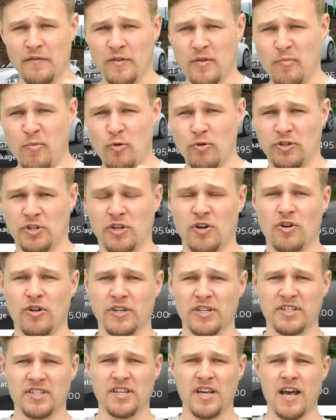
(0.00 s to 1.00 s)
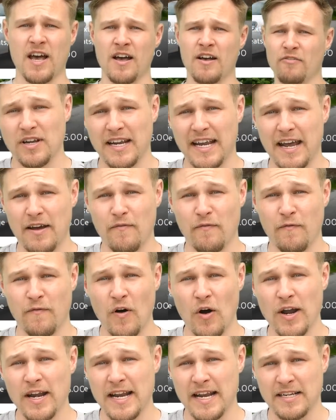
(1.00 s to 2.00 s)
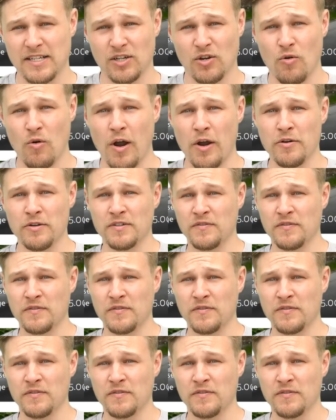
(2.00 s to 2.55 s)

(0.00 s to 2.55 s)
the Porsche connoisseur. You can get finance quotes